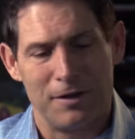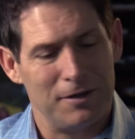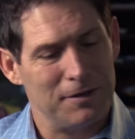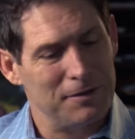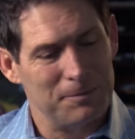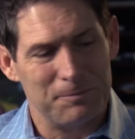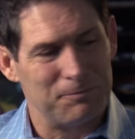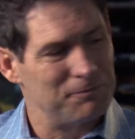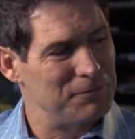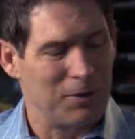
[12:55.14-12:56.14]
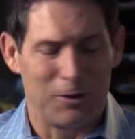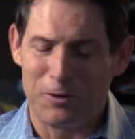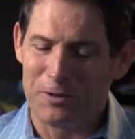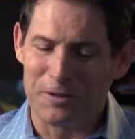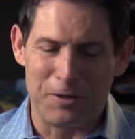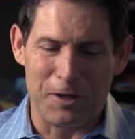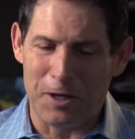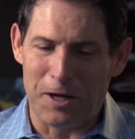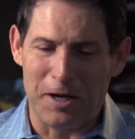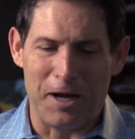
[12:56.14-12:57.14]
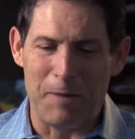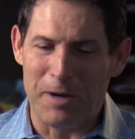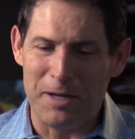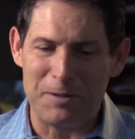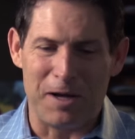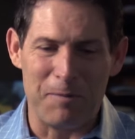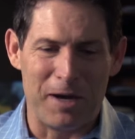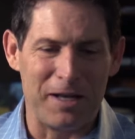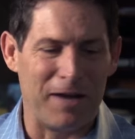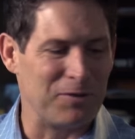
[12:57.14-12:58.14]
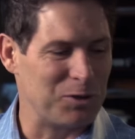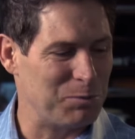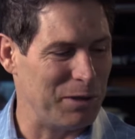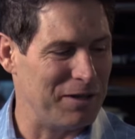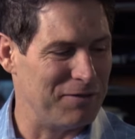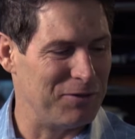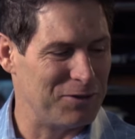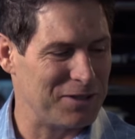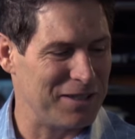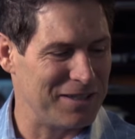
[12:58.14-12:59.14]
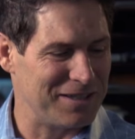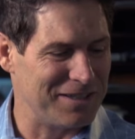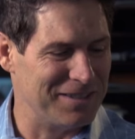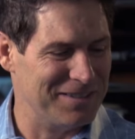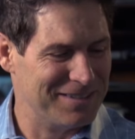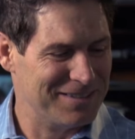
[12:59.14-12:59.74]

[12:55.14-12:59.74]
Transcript: of which you were very much. Don't. Uh, I, I might. I might have to spit if you say that again.